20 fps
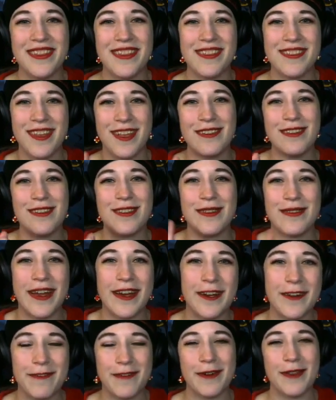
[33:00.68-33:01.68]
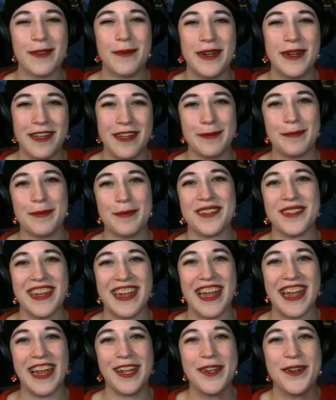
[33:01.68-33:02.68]
also the record for the 100%
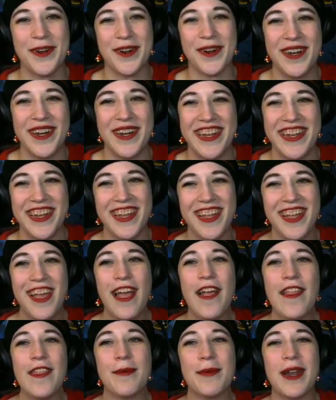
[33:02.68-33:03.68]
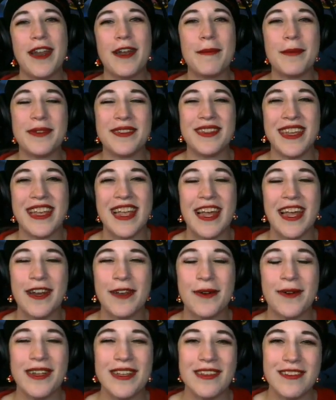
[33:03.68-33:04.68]
category. The 100%
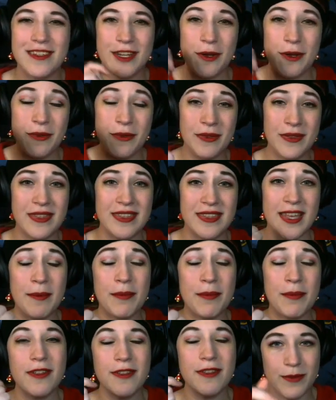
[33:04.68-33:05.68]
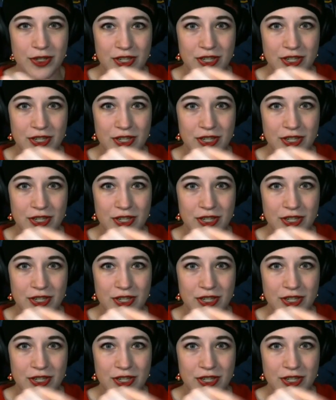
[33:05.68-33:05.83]
category is to go through the sub-world, which is